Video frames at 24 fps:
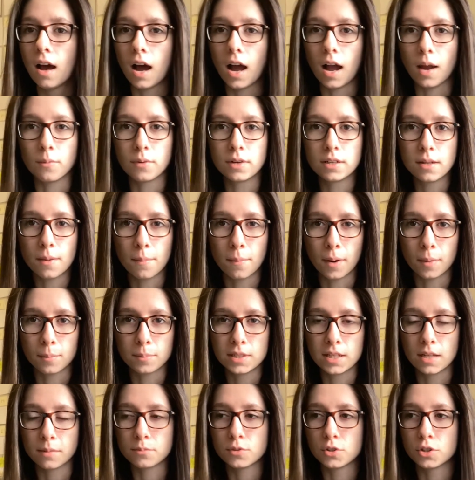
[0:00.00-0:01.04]
I would
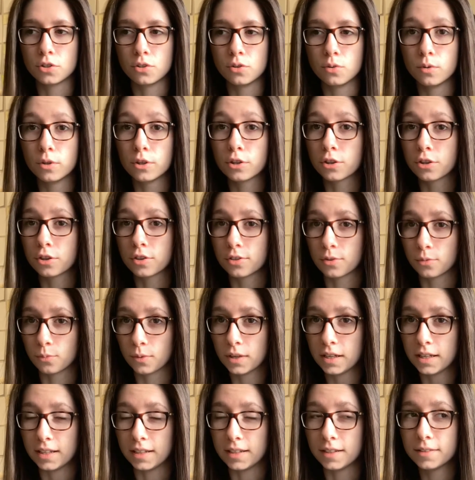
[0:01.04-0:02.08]
bump it up to
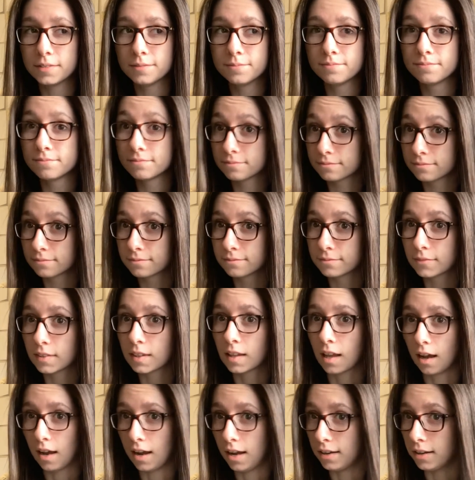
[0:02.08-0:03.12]
3.
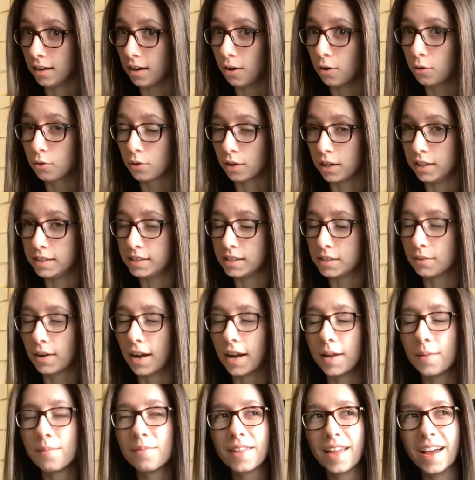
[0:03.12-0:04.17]
I know, crazy,
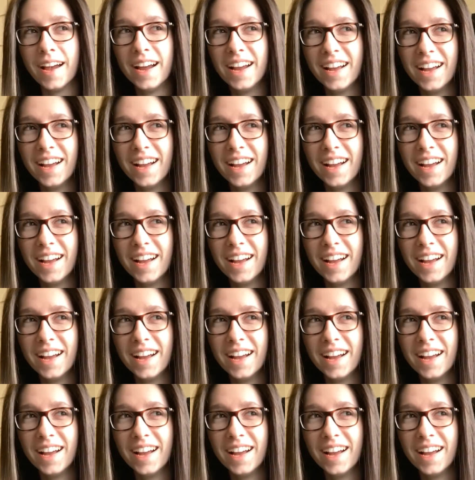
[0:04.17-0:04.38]
right?